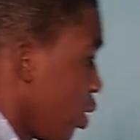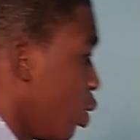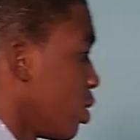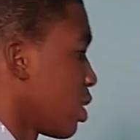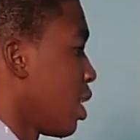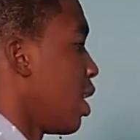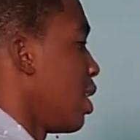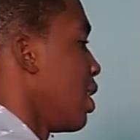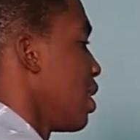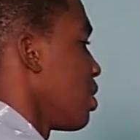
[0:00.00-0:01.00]
go
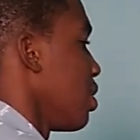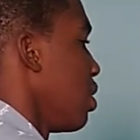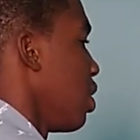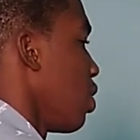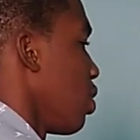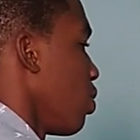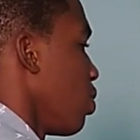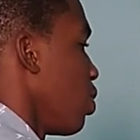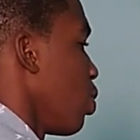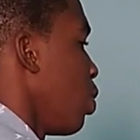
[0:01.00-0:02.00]
call that
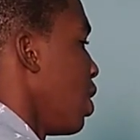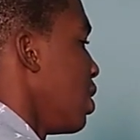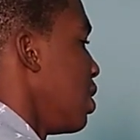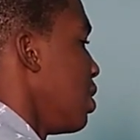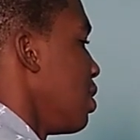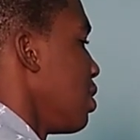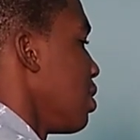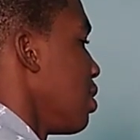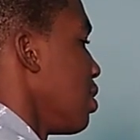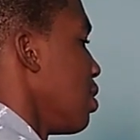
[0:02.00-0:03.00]
qualities